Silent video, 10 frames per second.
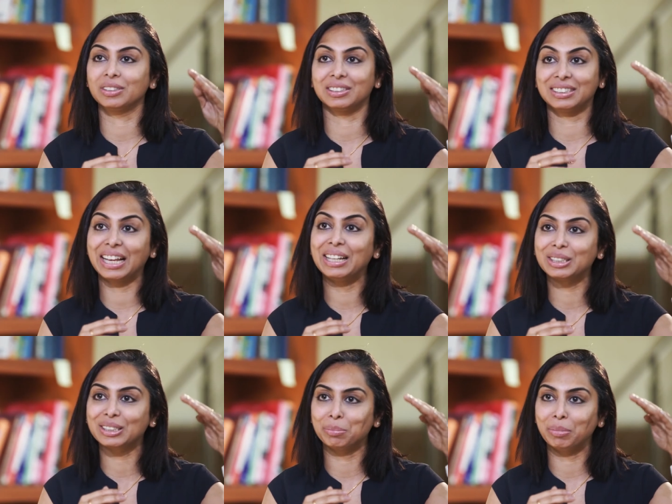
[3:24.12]
the
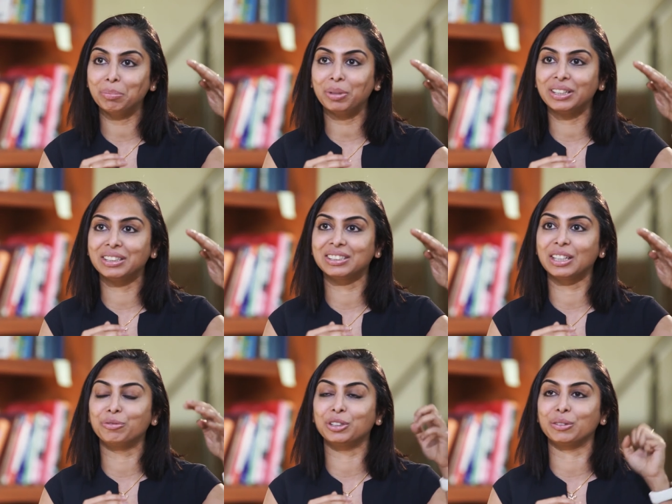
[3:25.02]
cell's membrane, the
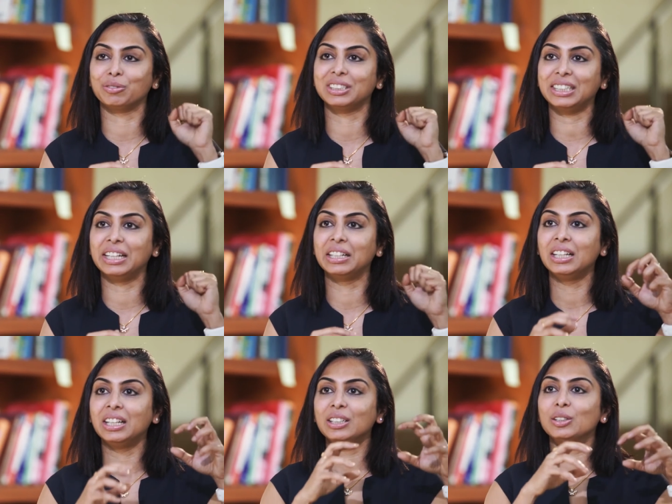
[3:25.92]
surface of the cell,
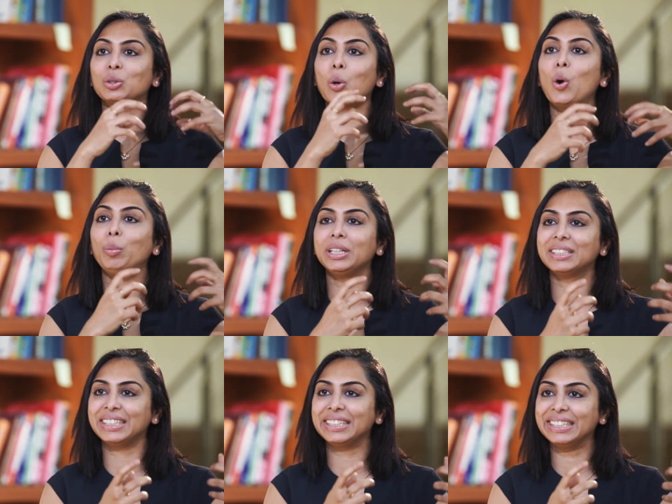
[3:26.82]
this homing
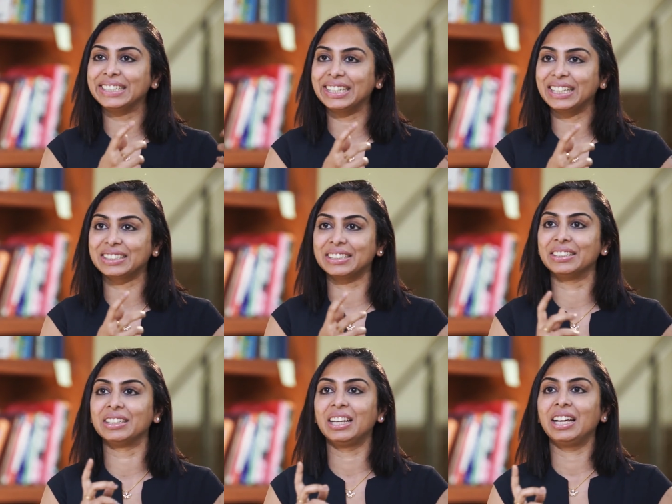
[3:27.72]
signal kicks
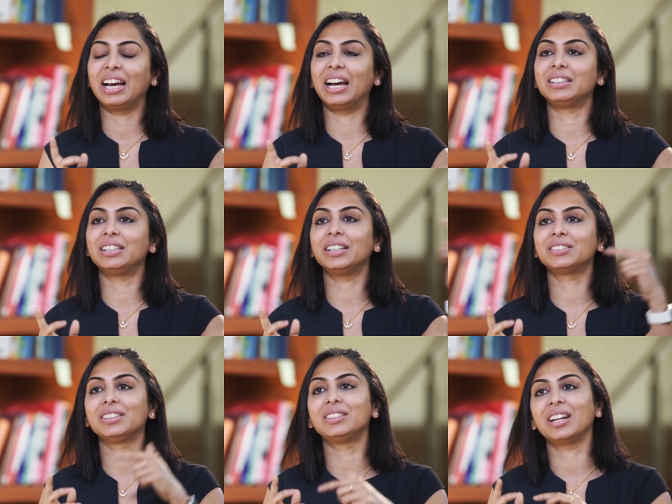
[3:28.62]
in and
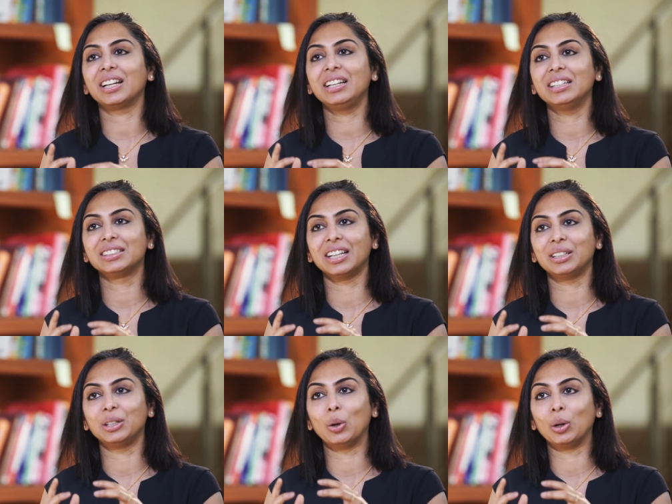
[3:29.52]
takes it directly
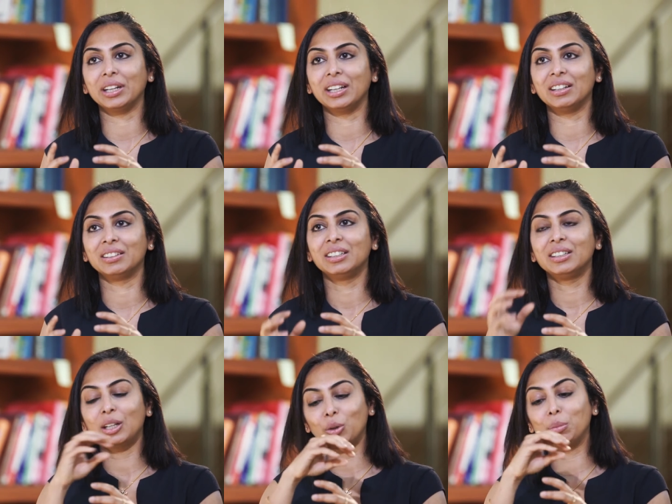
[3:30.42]
inside the organelle.
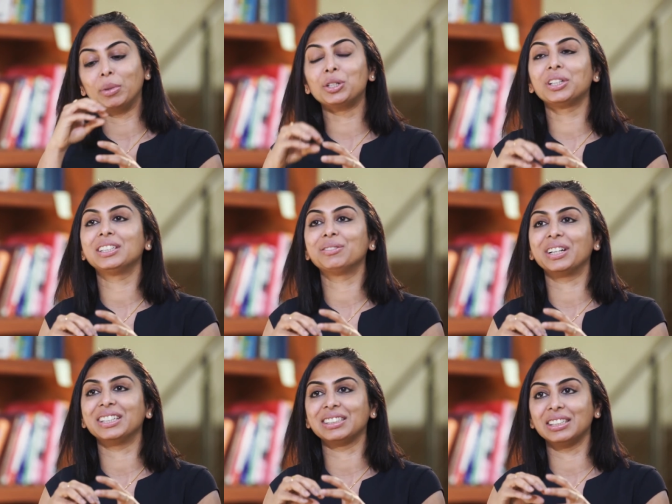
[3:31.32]
Now your measuring
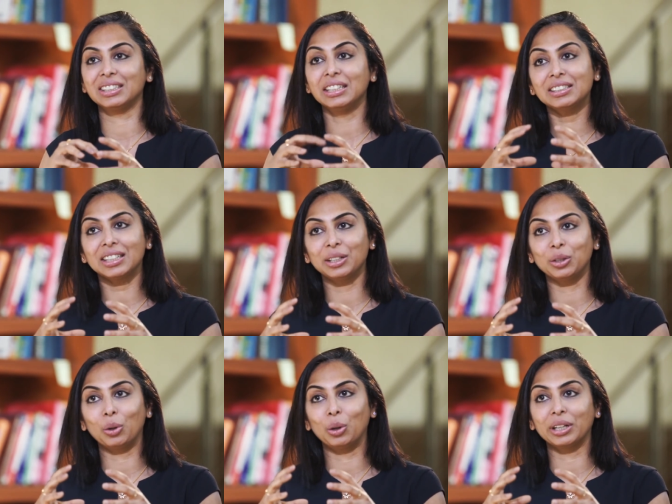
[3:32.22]
device is inside
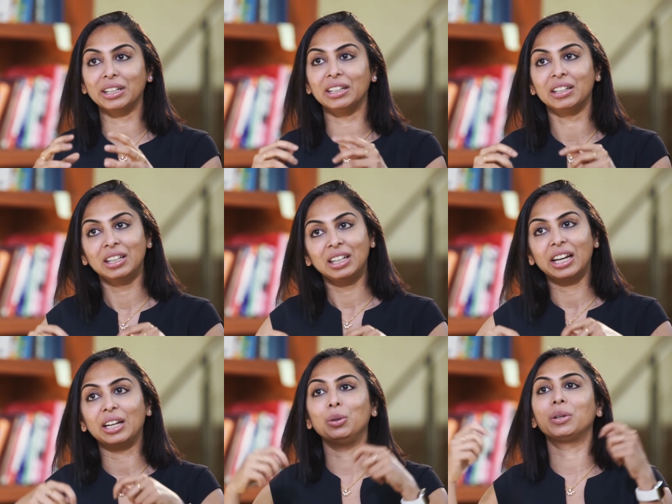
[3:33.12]
your organelle
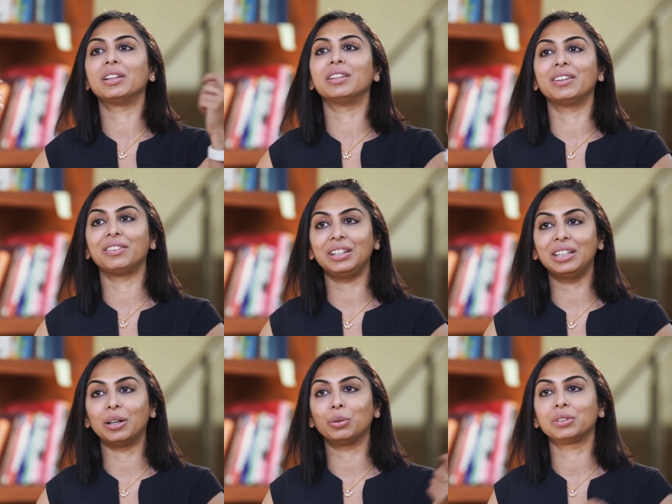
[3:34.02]
and you can then
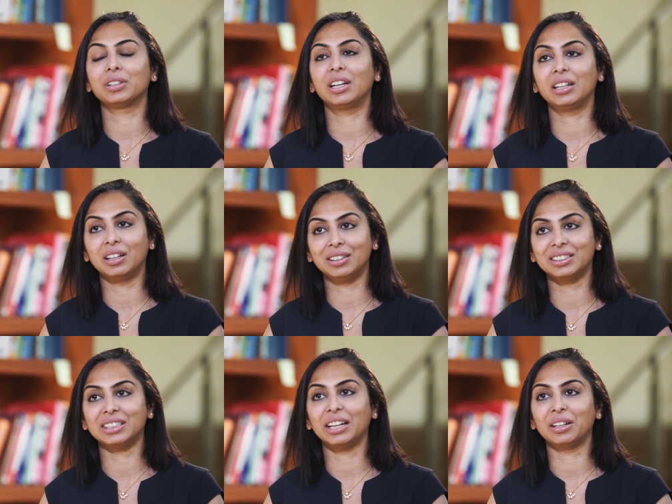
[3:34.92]
read out and
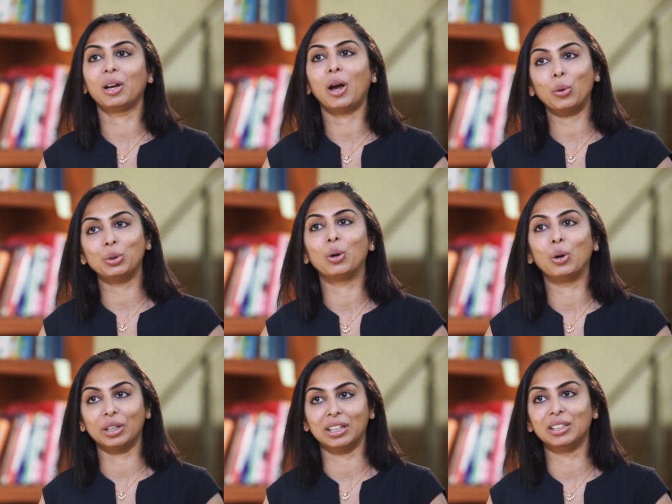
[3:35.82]
understand how your
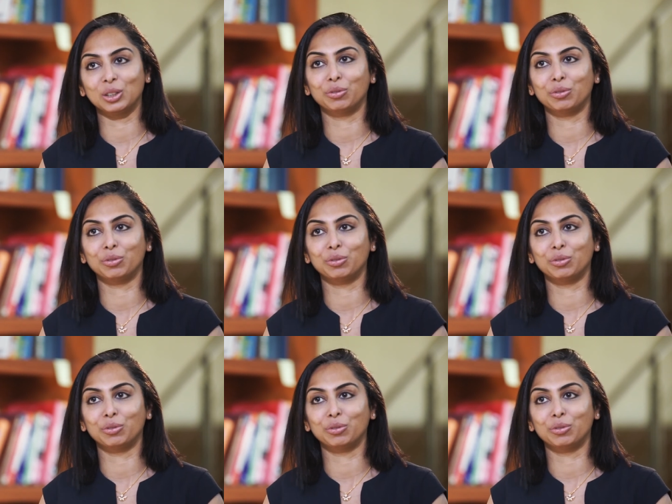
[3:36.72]
organelle is